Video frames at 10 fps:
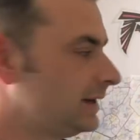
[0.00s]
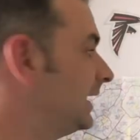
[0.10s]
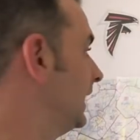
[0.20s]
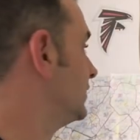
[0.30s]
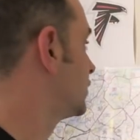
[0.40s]

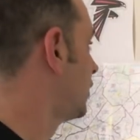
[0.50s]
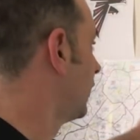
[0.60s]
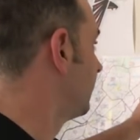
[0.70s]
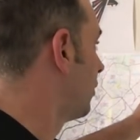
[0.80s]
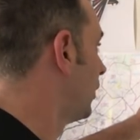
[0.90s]
again,
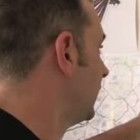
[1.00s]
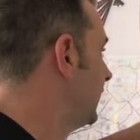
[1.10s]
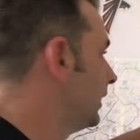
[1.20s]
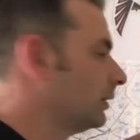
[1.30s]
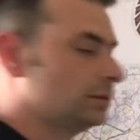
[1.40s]
starting point
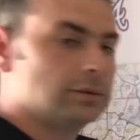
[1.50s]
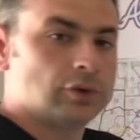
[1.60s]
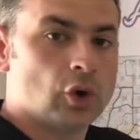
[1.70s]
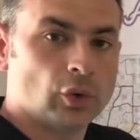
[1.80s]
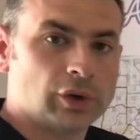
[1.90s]
here,
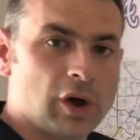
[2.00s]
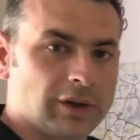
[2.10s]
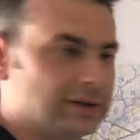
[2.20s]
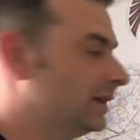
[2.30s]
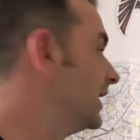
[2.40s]
cold
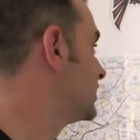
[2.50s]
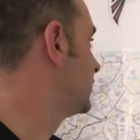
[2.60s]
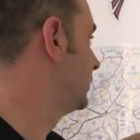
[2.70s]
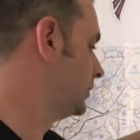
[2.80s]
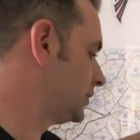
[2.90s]
calling
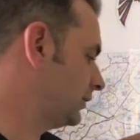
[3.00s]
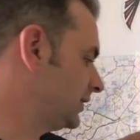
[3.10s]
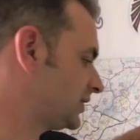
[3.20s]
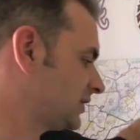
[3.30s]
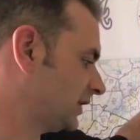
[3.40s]
list. So
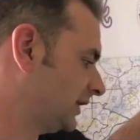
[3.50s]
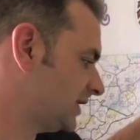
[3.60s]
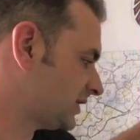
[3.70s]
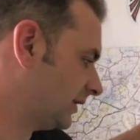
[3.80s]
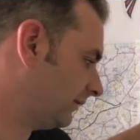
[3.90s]
this is a
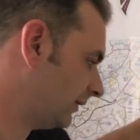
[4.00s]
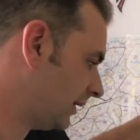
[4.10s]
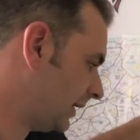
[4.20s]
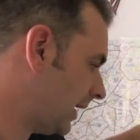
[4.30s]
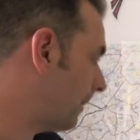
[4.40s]
list of a
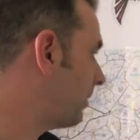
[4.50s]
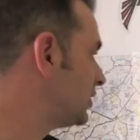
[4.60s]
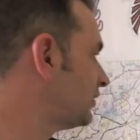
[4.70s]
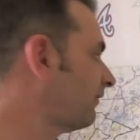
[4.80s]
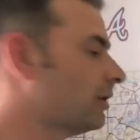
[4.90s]

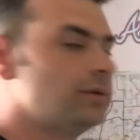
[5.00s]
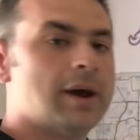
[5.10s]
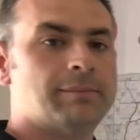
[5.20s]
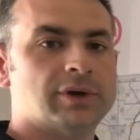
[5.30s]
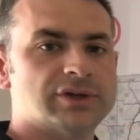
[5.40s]
bunch of phone
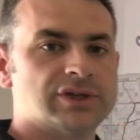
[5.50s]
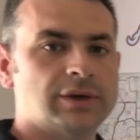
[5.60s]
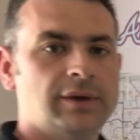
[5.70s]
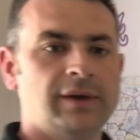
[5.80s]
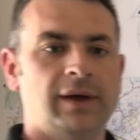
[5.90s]

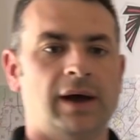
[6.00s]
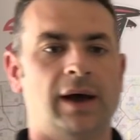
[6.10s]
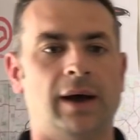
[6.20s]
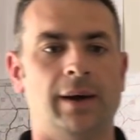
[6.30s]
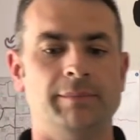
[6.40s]
numbers
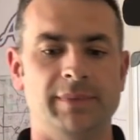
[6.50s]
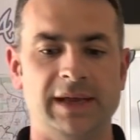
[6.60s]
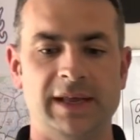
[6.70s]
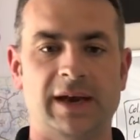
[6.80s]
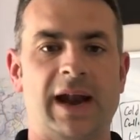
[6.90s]

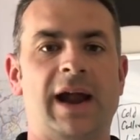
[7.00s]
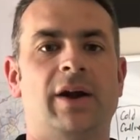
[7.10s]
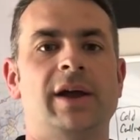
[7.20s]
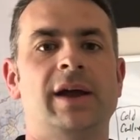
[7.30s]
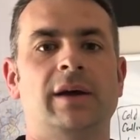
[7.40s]
in an
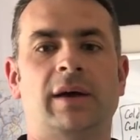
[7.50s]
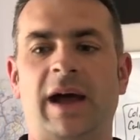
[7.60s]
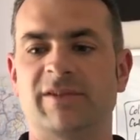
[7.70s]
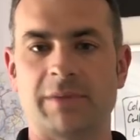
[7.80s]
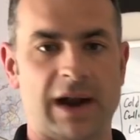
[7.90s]
area.
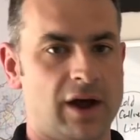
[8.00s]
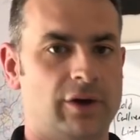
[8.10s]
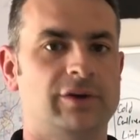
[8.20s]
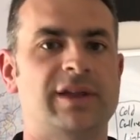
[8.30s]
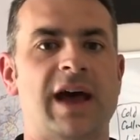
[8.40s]
I have about
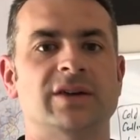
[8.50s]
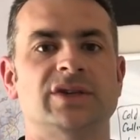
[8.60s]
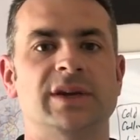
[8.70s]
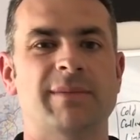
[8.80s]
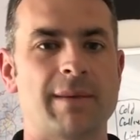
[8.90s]

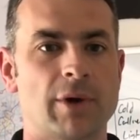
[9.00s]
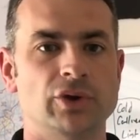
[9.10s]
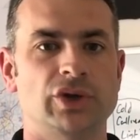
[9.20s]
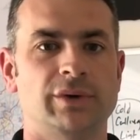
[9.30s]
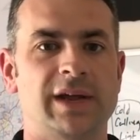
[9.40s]
100,000 in my
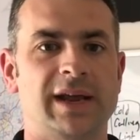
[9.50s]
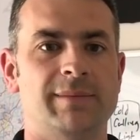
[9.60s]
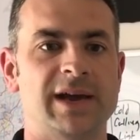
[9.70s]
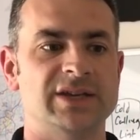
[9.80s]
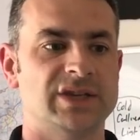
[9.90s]
Mojo
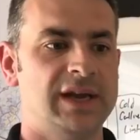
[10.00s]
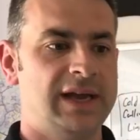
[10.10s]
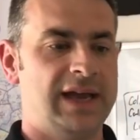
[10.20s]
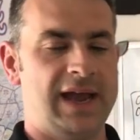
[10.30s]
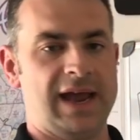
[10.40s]
database,
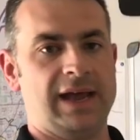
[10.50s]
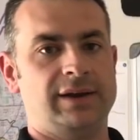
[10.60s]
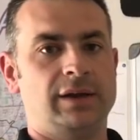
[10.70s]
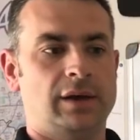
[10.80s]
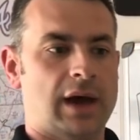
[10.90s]

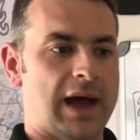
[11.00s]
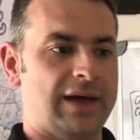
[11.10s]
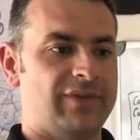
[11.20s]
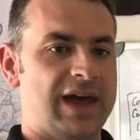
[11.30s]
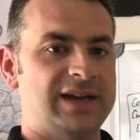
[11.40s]
and
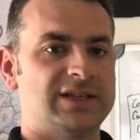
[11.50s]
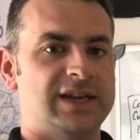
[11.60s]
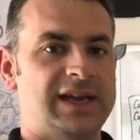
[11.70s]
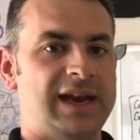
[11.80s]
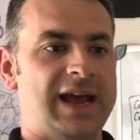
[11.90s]
that is
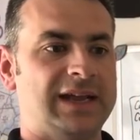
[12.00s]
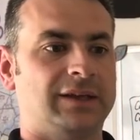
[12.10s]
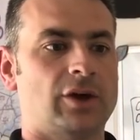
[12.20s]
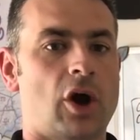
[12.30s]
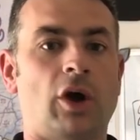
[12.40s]
in a
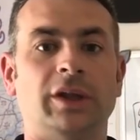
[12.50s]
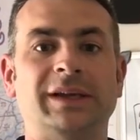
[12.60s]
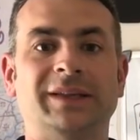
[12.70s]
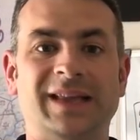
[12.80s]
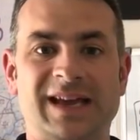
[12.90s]

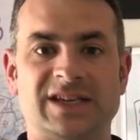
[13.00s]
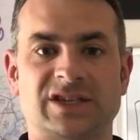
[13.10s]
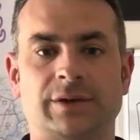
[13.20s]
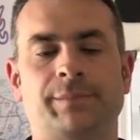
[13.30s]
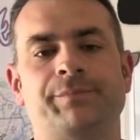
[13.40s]
calling
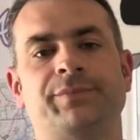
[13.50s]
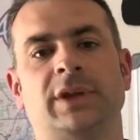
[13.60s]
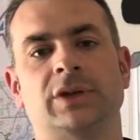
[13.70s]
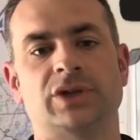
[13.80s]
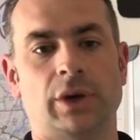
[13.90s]
list.
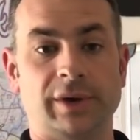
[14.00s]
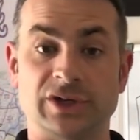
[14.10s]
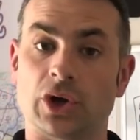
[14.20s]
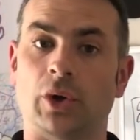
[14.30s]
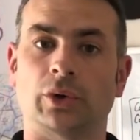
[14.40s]
So, and
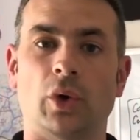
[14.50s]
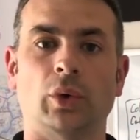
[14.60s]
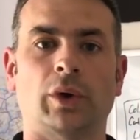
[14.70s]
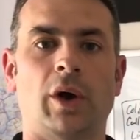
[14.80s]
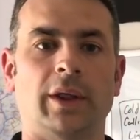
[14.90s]
it's called
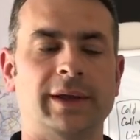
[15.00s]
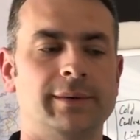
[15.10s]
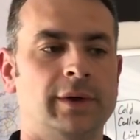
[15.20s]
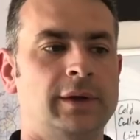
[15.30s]
cold calling.